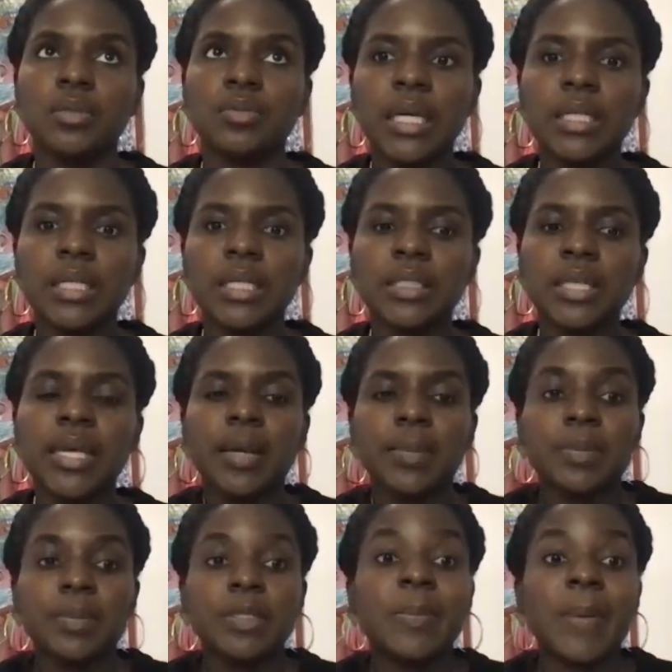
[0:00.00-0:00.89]

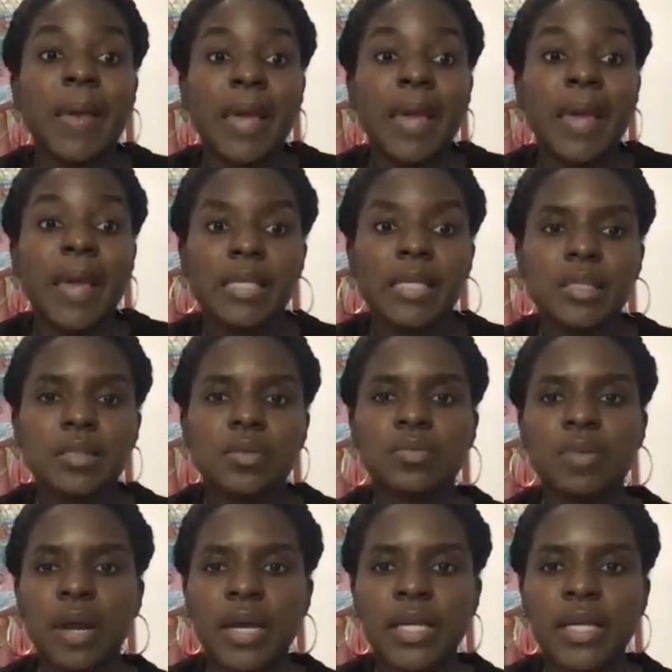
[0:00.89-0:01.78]
really take up
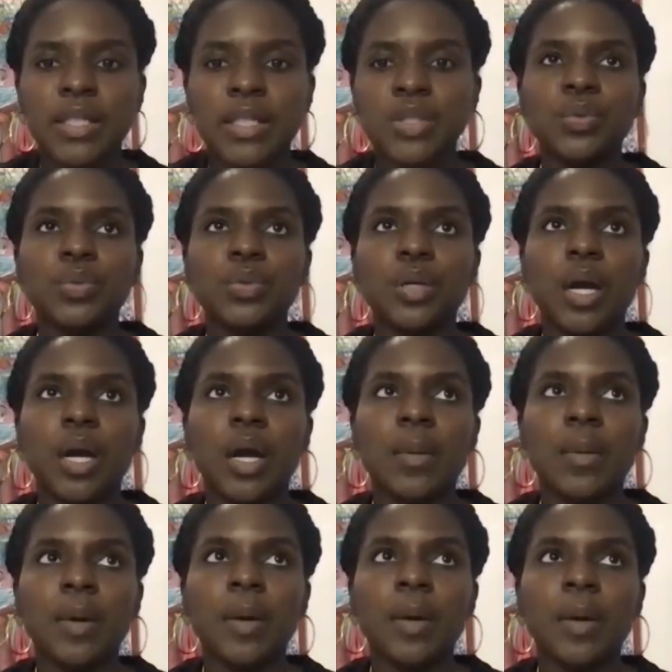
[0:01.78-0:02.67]
space,
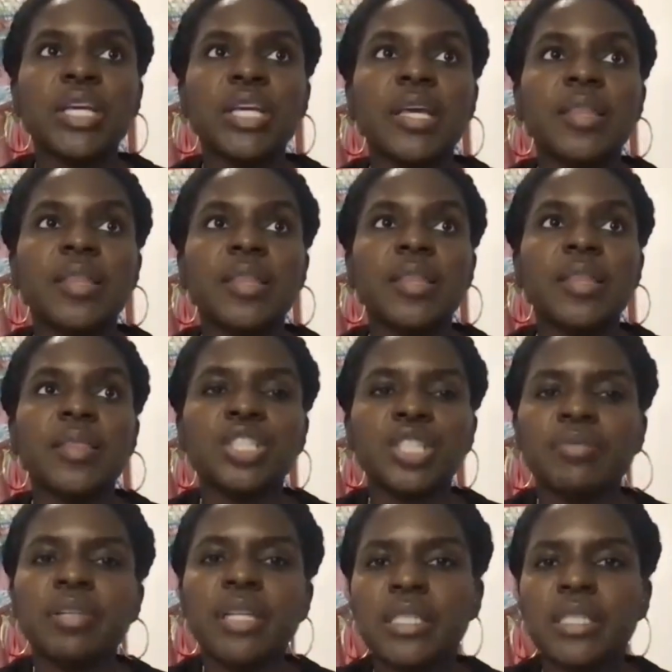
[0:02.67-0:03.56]
to
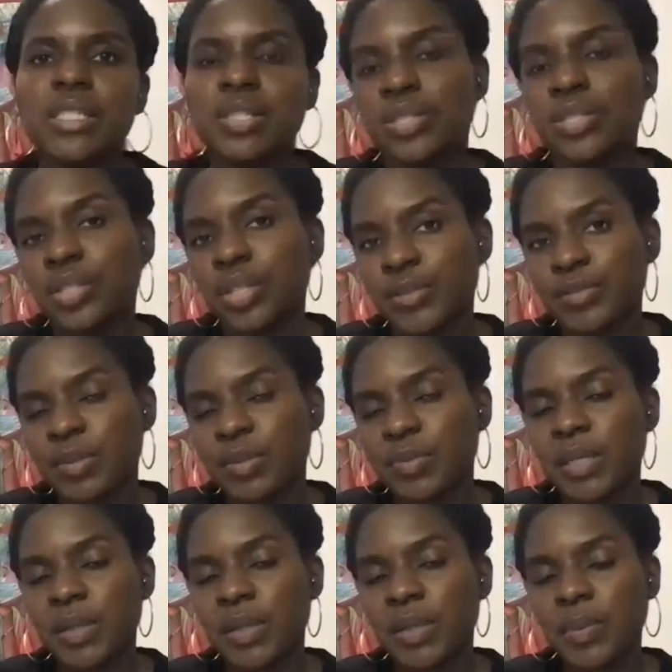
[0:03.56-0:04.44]
appreciate that she really did
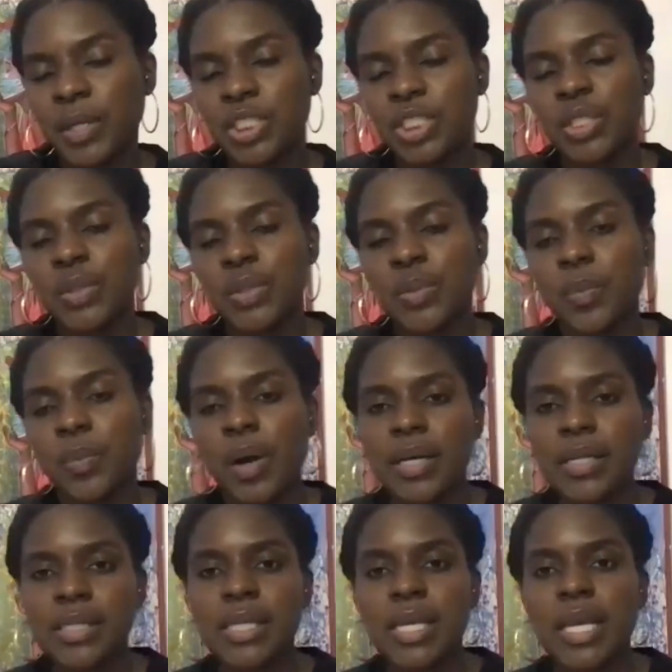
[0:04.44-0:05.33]
deserve to be where
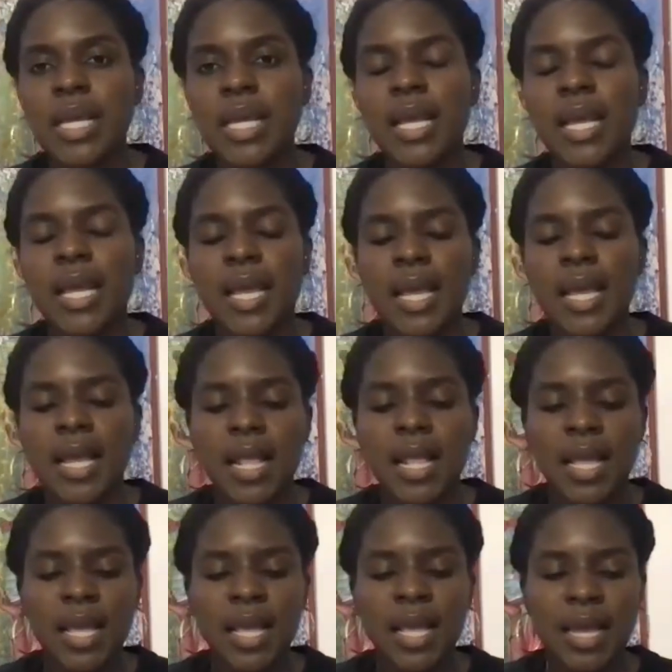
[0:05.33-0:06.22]
she was.
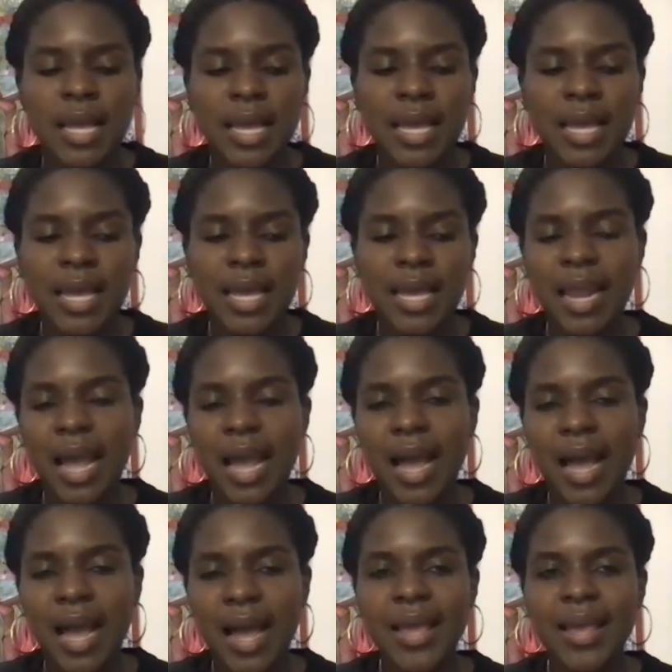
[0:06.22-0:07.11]

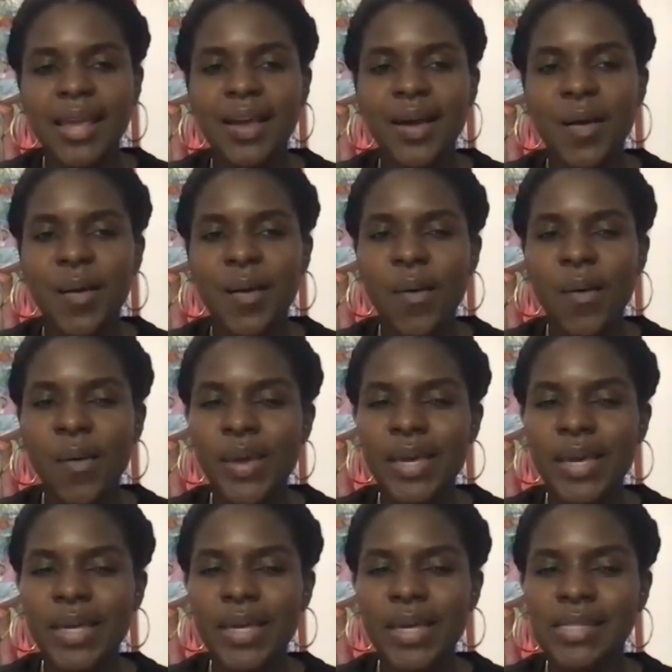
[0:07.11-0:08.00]
And I
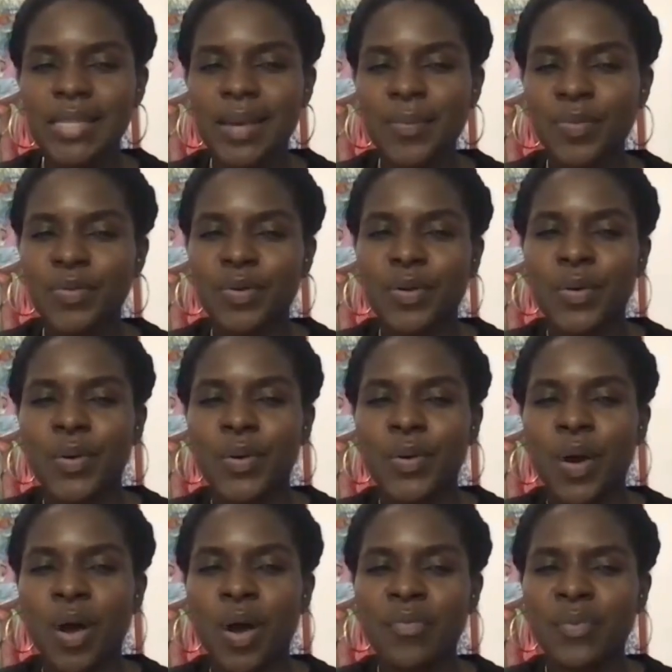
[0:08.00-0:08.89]
always
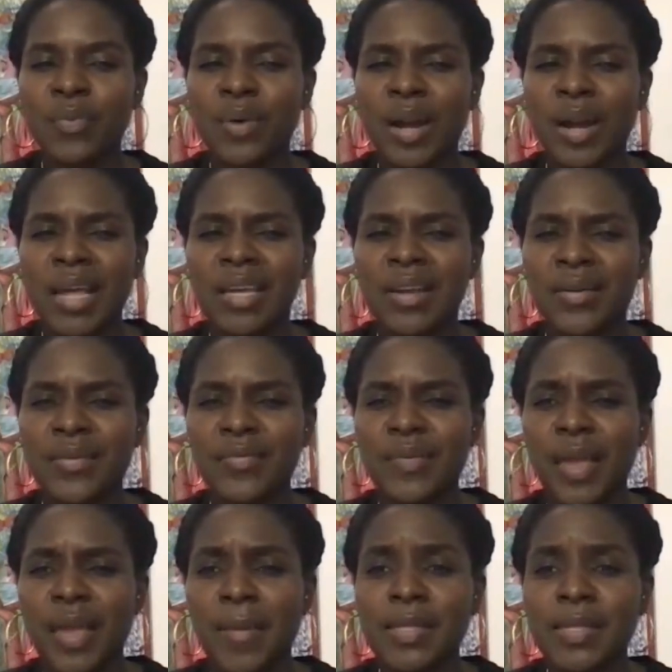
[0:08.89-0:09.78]
am thrown off when
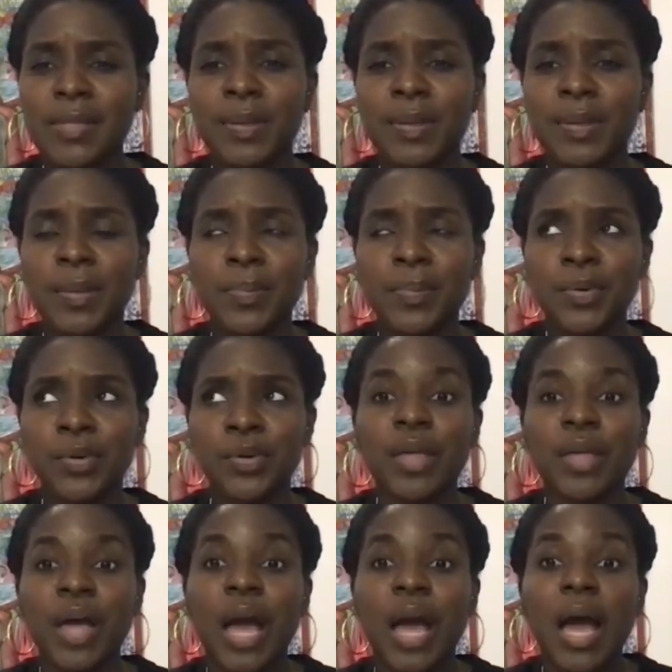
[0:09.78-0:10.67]
I hear famous
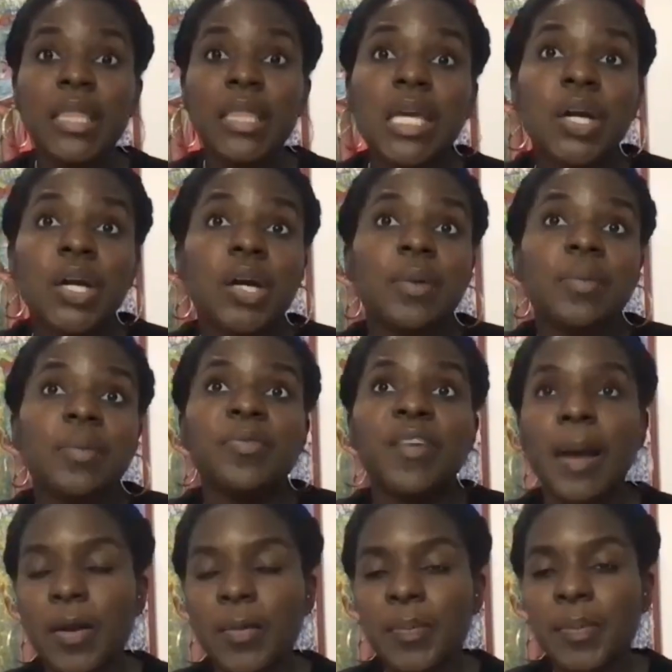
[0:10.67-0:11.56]
people that I think
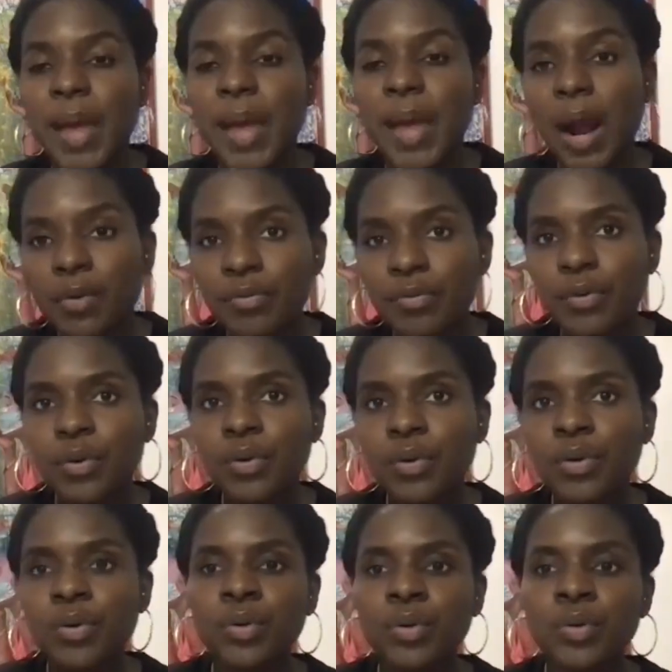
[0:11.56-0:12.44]
are
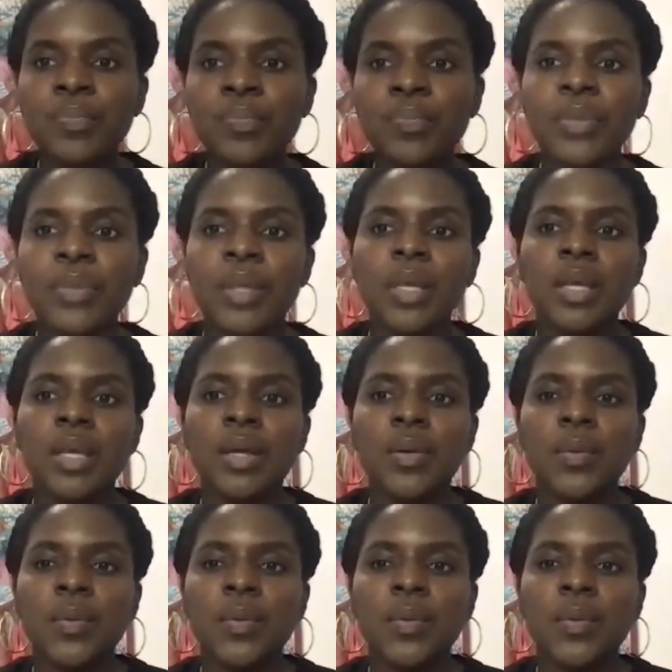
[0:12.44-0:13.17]
powerful